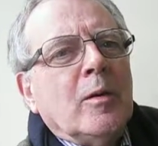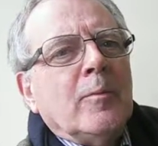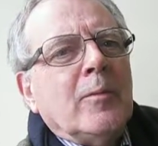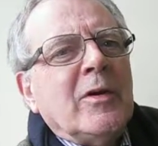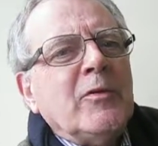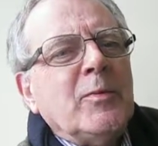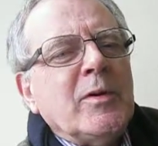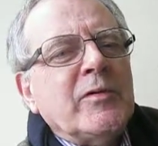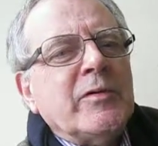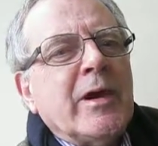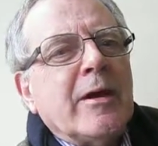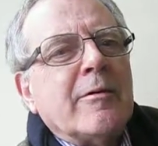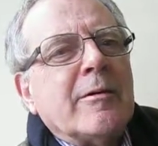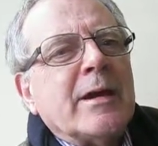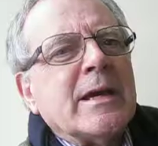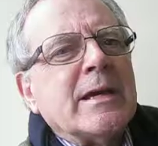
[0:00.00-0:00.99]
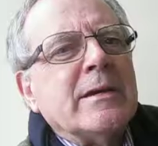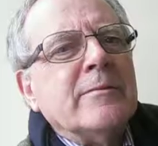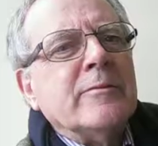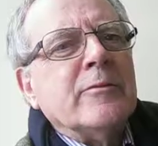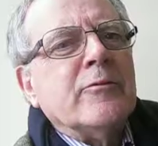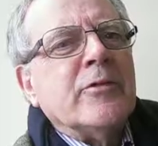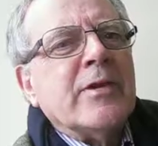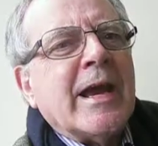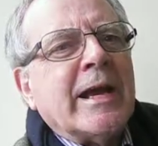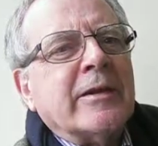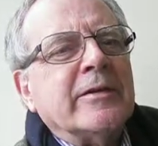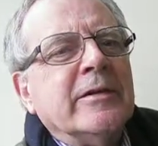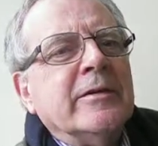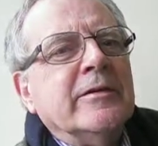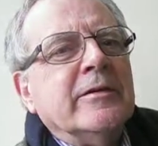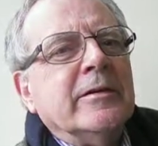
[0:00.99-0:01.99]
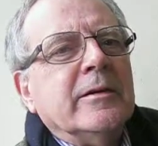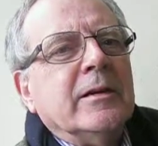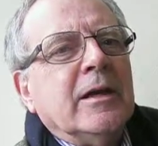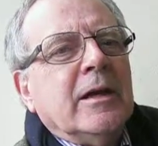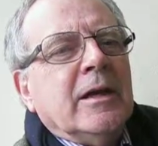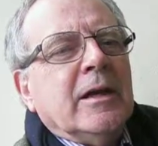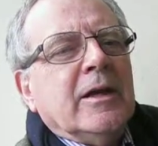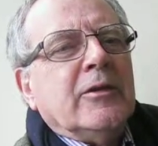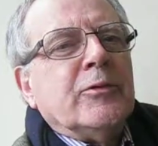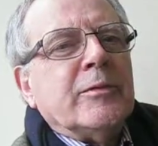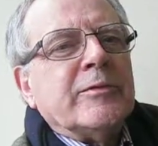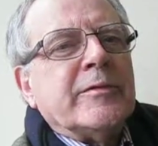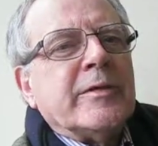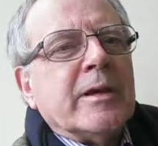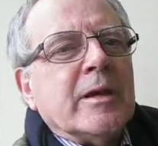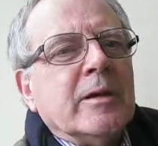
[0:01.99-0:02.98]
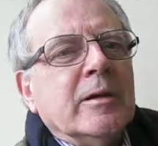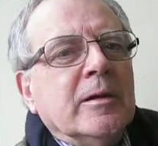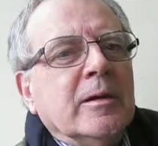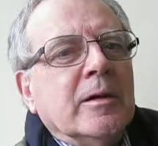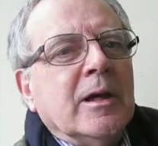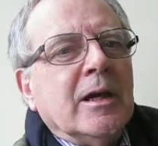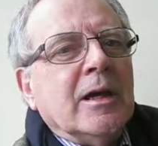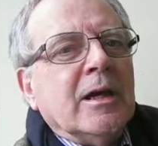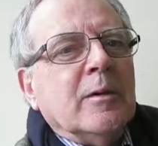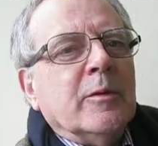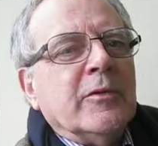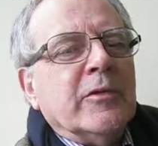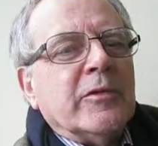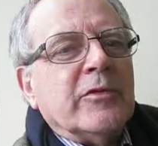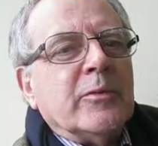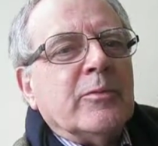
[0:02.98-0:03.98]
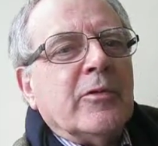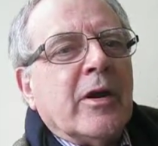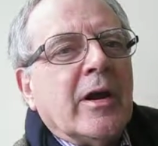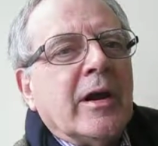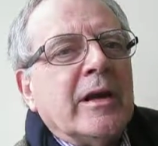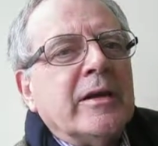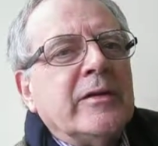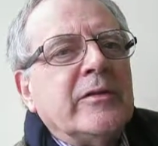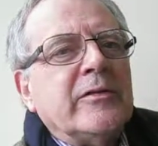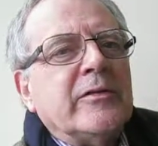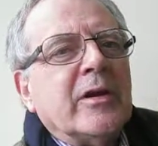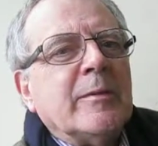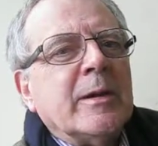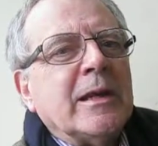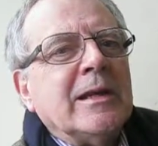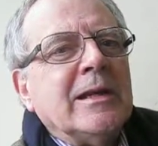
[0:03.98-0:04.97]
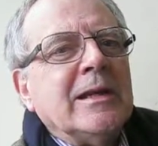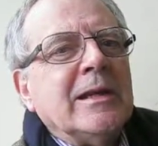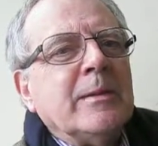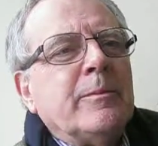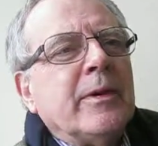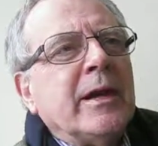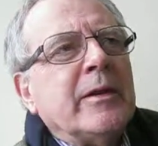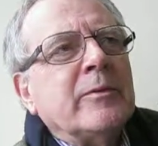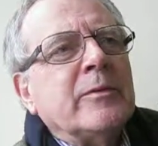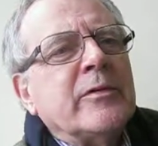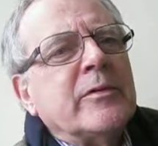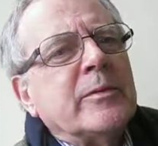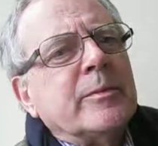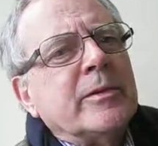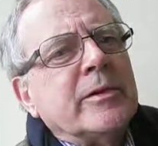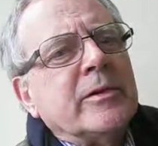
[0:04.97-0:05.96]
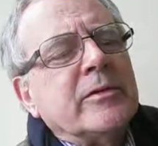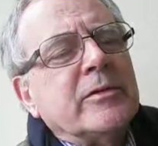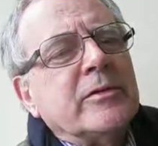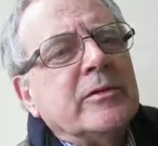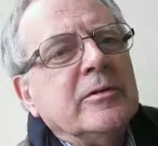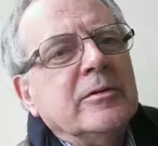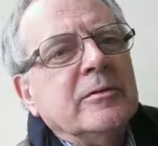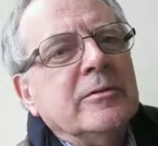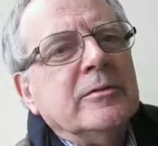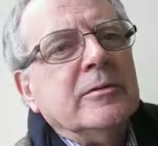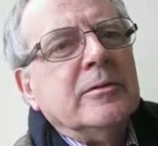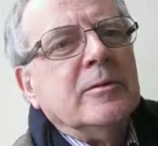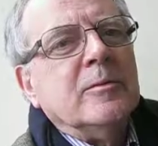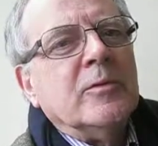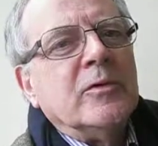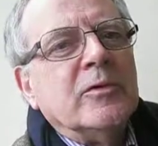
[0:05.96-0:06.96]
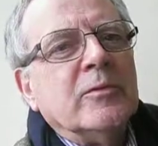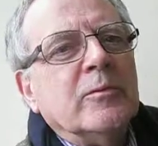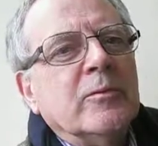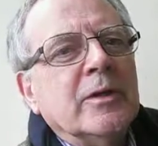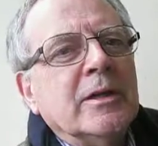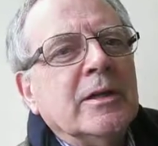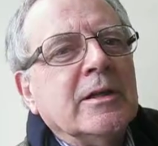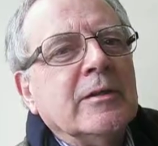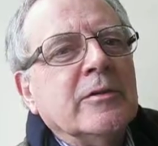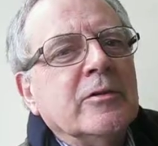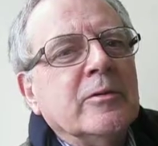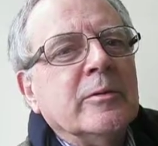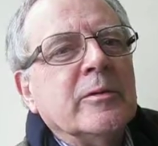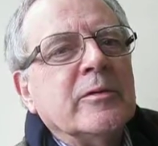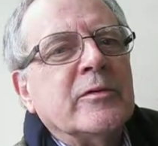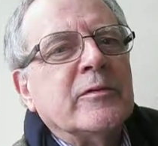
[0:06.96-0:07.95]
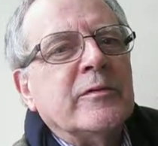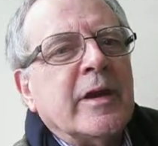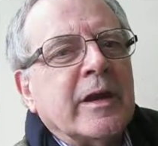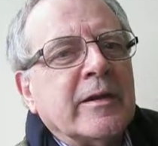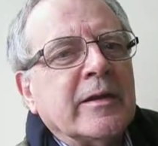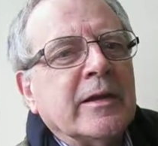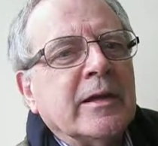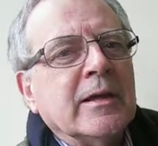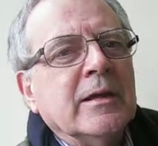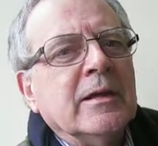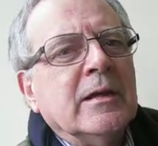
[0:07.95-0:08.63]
I suppose how I reacted to everything was a surprise. I mean, clearly Pat was the person who wasn't well and who it was affecting,